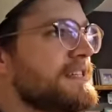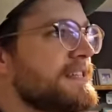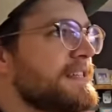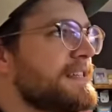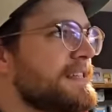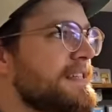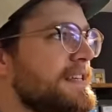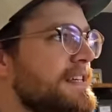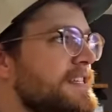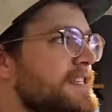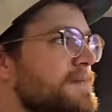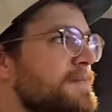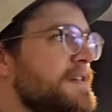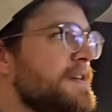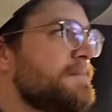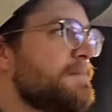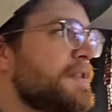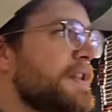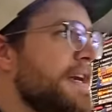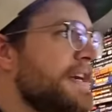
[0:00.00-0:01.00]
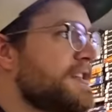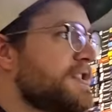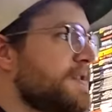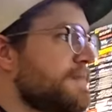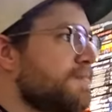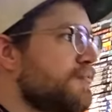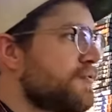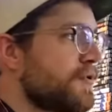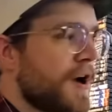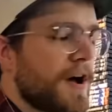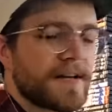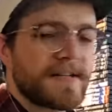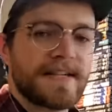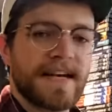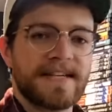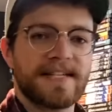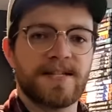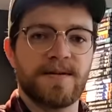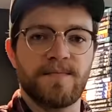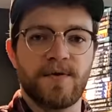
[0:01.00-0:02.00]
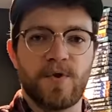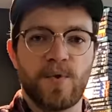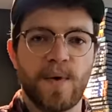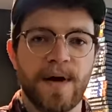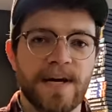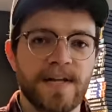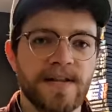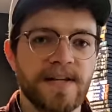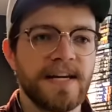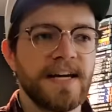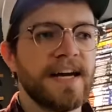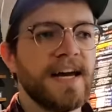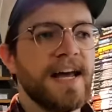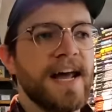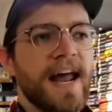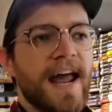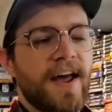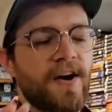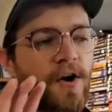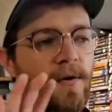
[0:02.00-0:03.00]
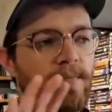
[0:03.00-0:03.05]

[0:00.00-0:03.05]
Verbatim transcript: and the systems in place to process them quickly, and our